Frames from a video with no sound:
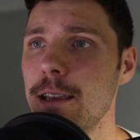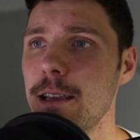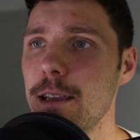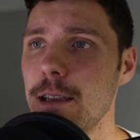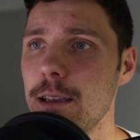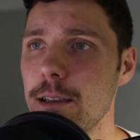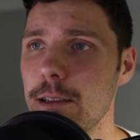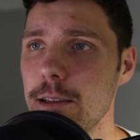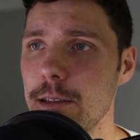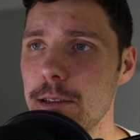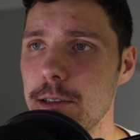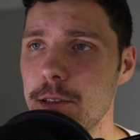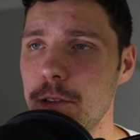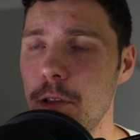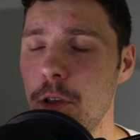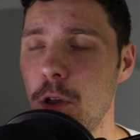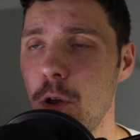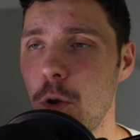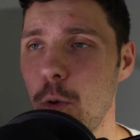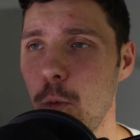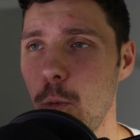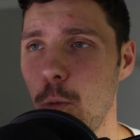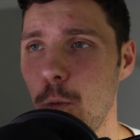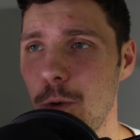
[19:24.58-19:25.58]
is
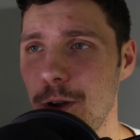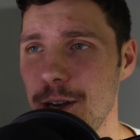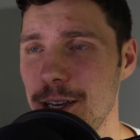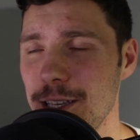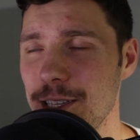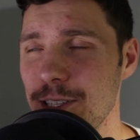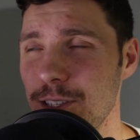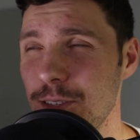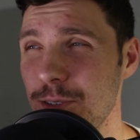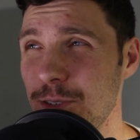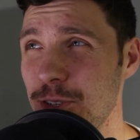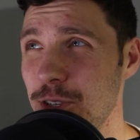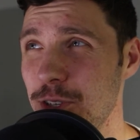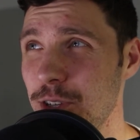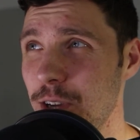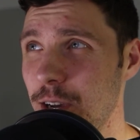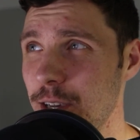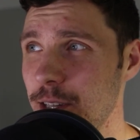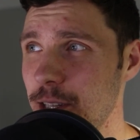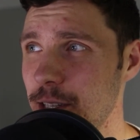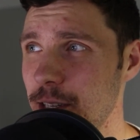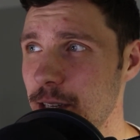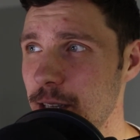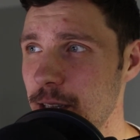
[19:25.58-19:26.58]
what is
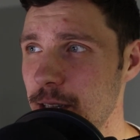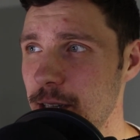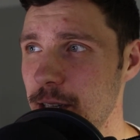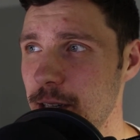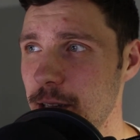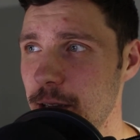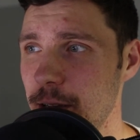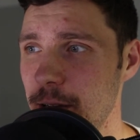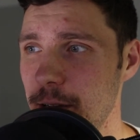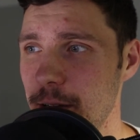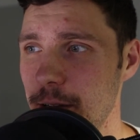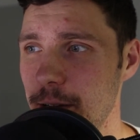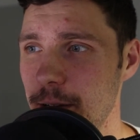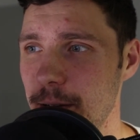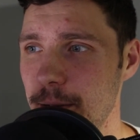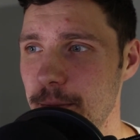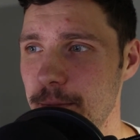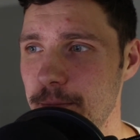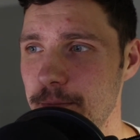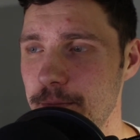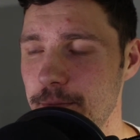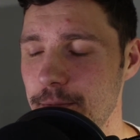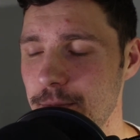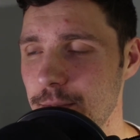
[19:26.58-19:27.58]
justice?
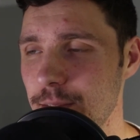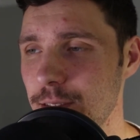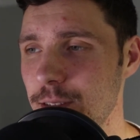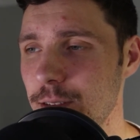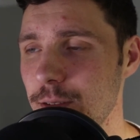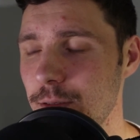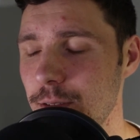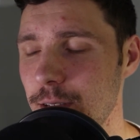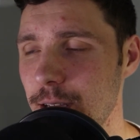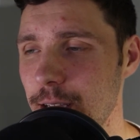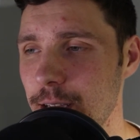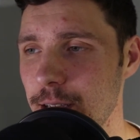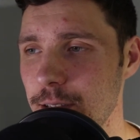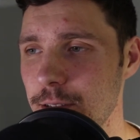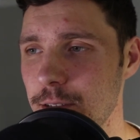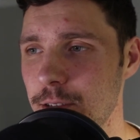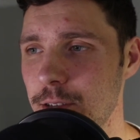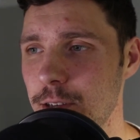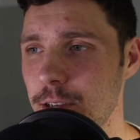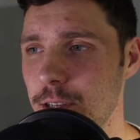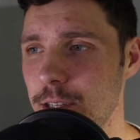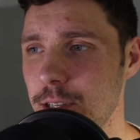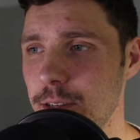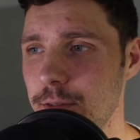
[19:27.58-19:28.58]
Do the ends
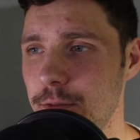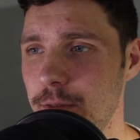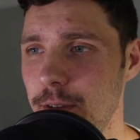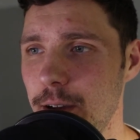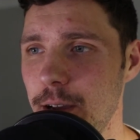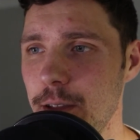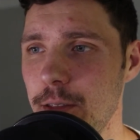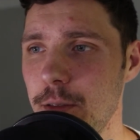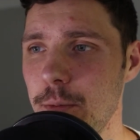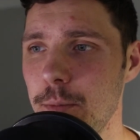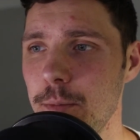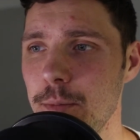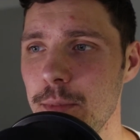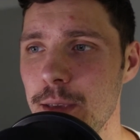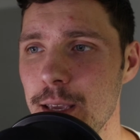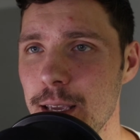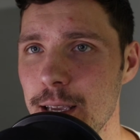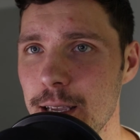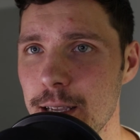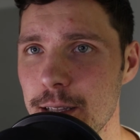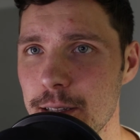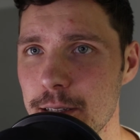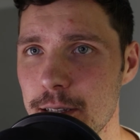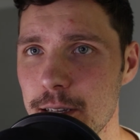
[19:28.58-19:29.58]
justify the
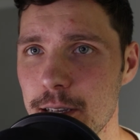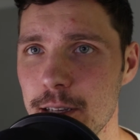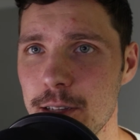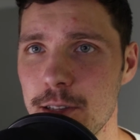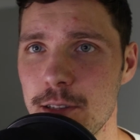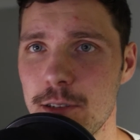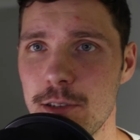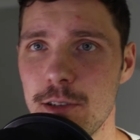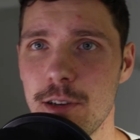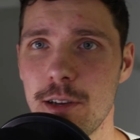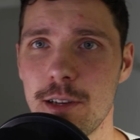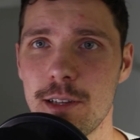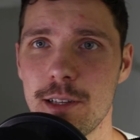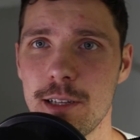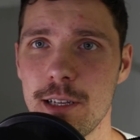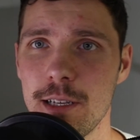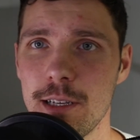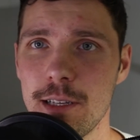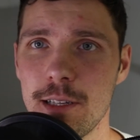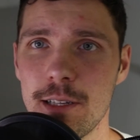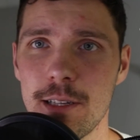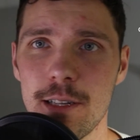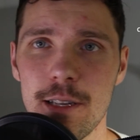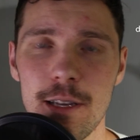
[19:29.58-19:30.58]
means? Is
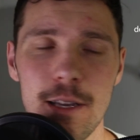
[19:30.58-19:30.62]
justice